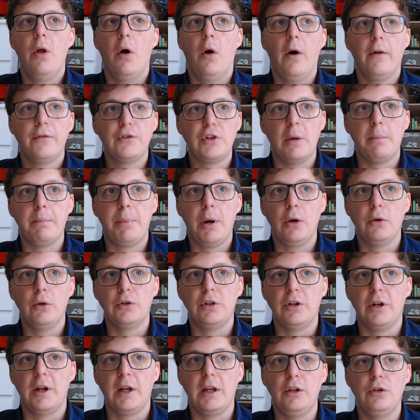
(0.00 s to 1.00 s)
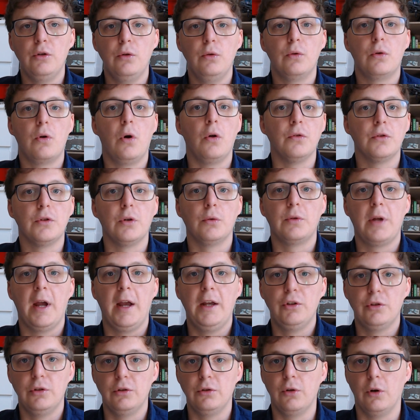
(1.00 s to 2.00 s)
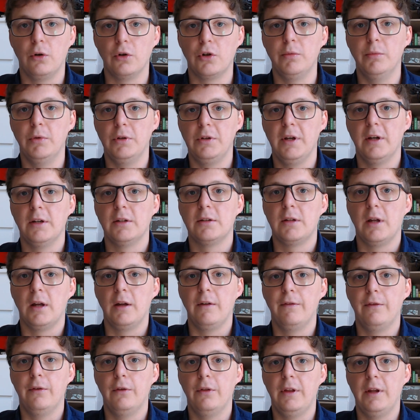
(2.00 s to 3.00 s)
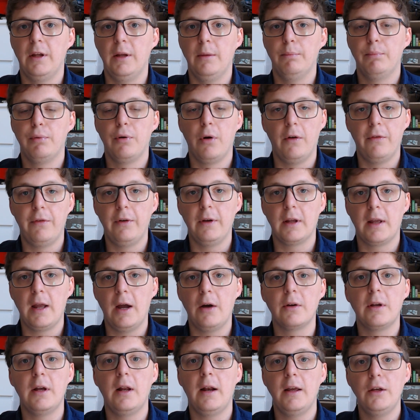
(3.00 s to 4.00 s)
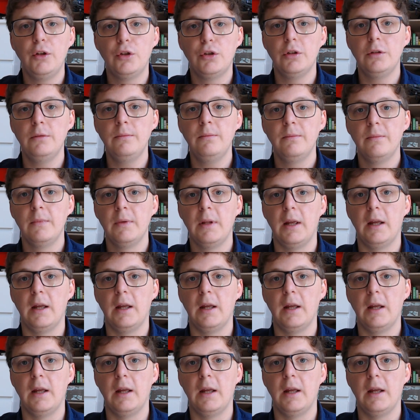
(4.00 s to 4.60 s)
Ofgem posted a new consultation document yesterday for the profit calculation